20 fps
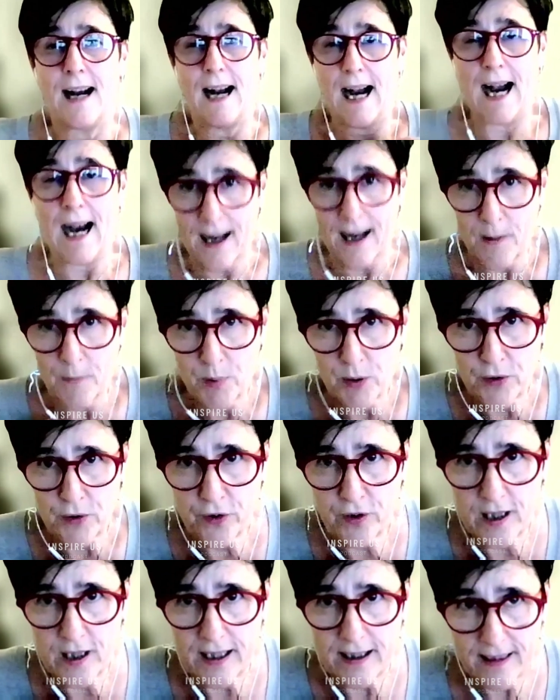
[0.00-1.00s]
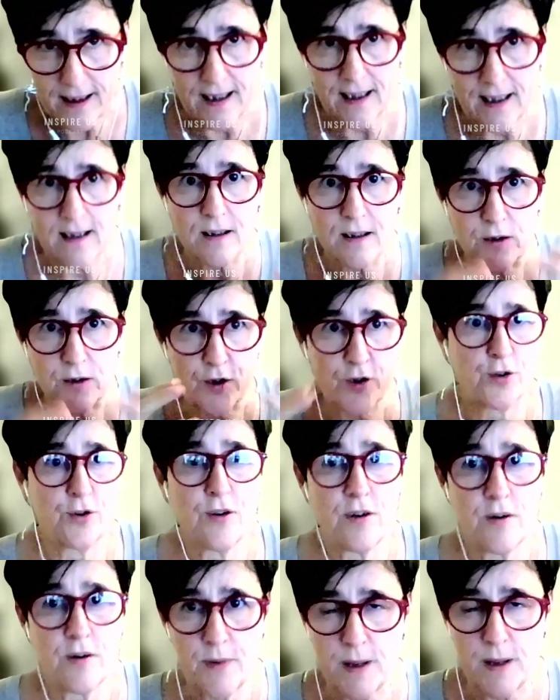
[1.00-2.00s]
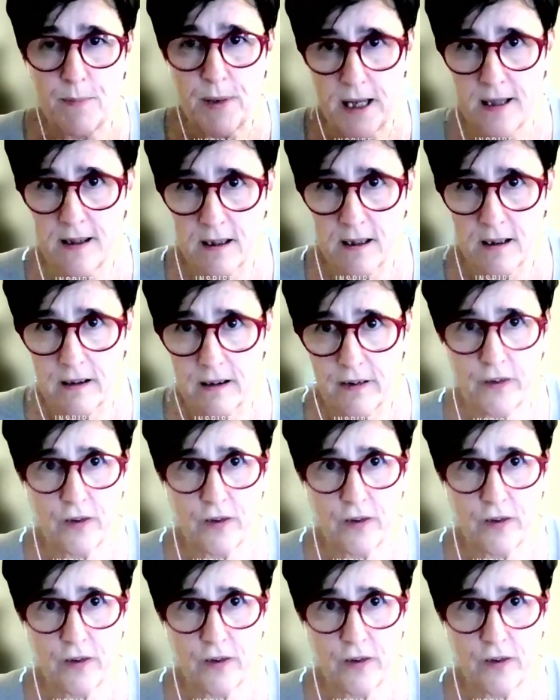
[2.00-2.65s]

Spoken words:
I personally think there shouldn't be patents